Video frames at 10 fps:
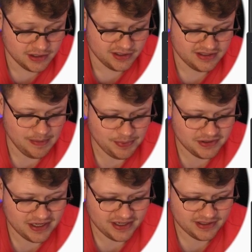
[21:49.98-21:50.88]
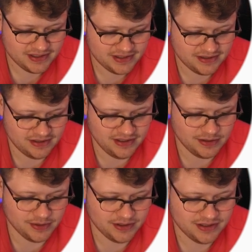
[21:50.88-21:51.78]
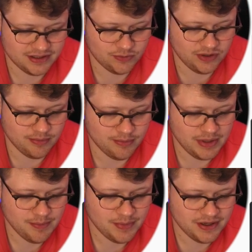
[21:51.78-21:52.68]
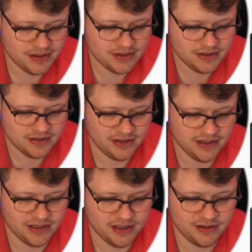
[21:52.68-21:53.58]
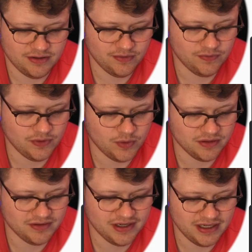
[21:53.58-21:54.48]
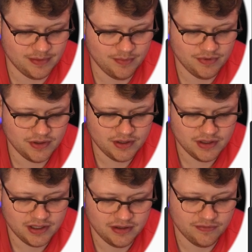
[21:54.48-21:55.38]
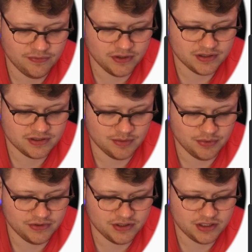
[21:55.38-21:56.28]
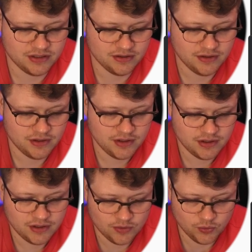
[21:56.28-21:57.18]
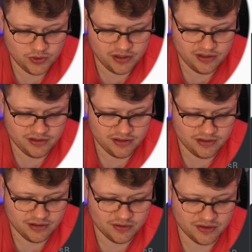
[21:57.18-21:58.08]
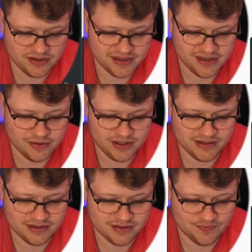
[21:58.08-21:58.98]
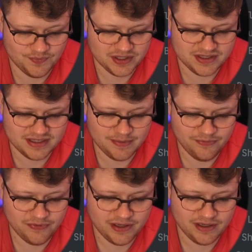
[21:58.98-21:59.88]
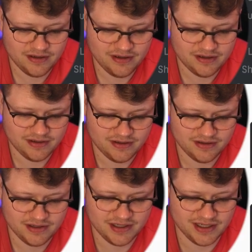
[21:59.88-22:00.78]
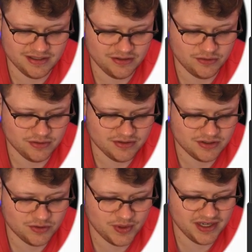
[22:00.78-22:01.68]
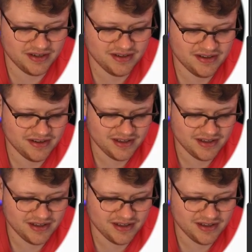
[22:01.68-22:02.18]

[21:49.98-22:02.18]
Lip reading: sample text equals remember, and for one time the first composition we call it calculate something, cast it to a string,